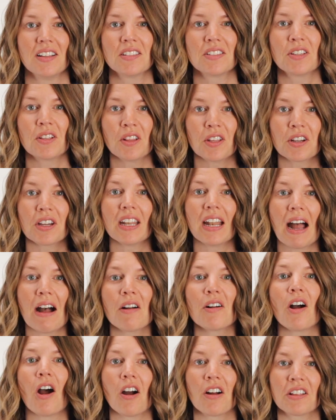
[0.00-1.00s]
To look at
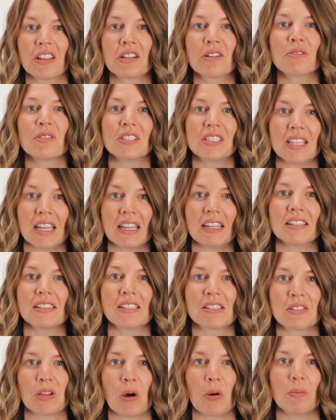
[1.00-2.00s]
how Carlye created
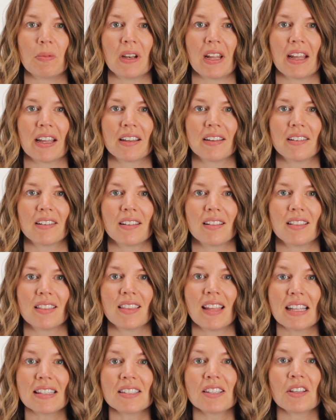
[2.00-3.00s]
this opening,
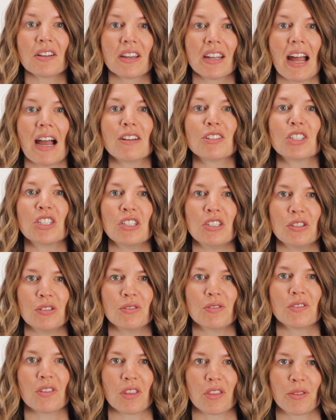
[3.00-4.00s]
let's look at how she
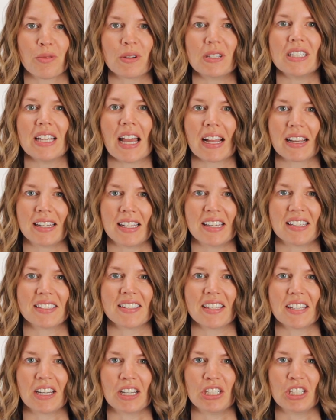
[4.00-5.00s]
used the 3 techniques
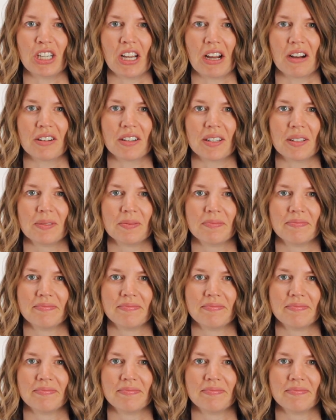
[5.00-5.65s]
that I shared.